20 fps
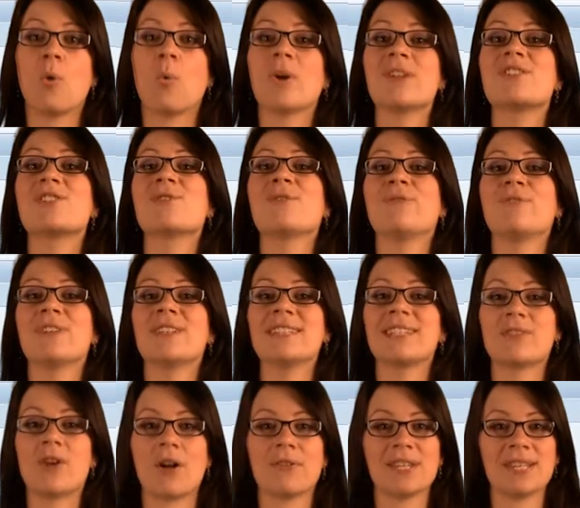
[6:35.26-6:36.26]
Once you've filled
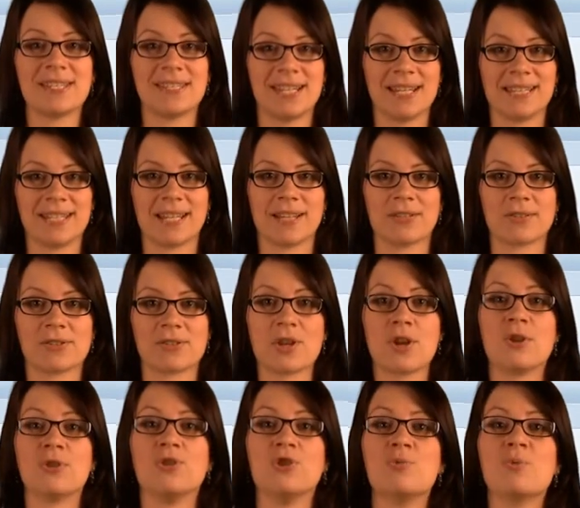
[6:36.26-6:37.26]
in all these details,
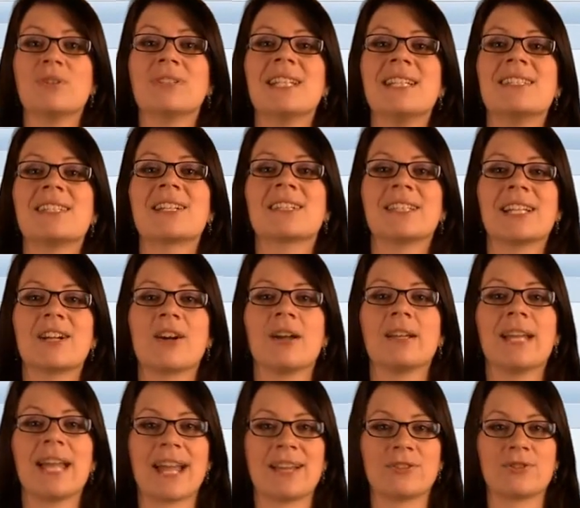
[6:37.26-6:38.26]
you will need to click
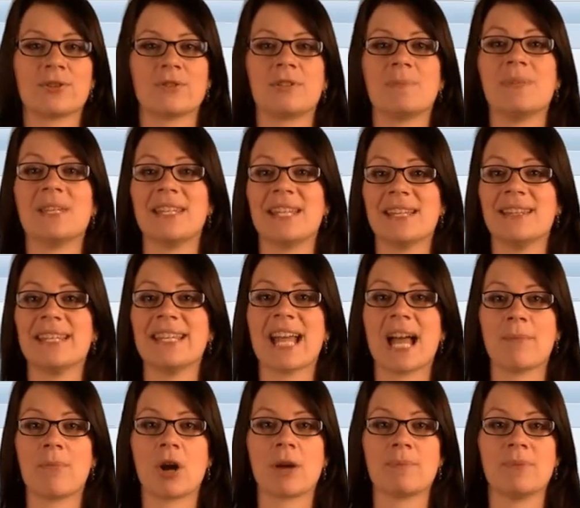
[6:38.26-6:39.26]
on Enter to begin the
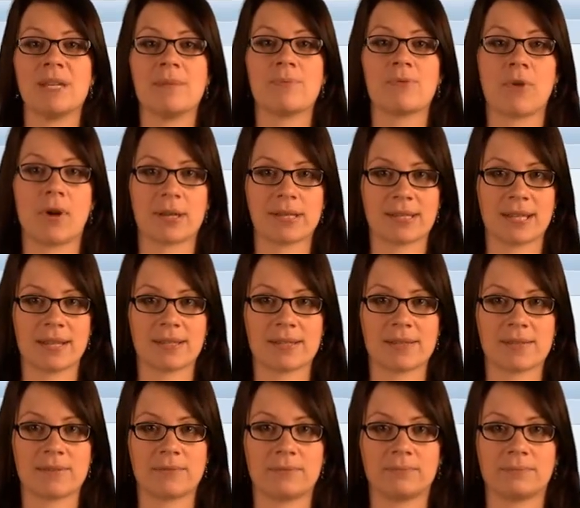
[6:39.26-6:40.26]
MRP
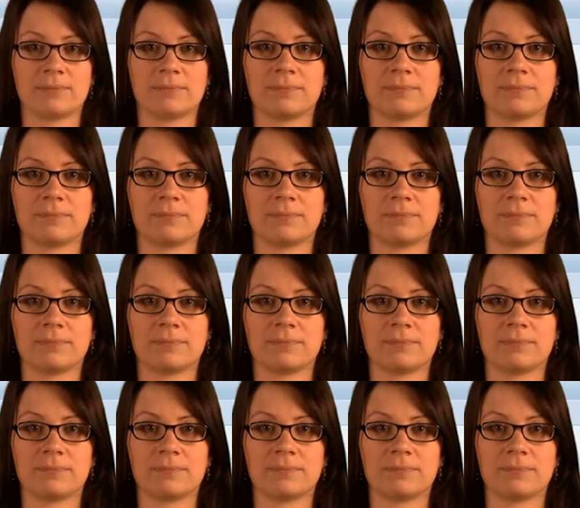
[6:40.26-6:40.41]
process.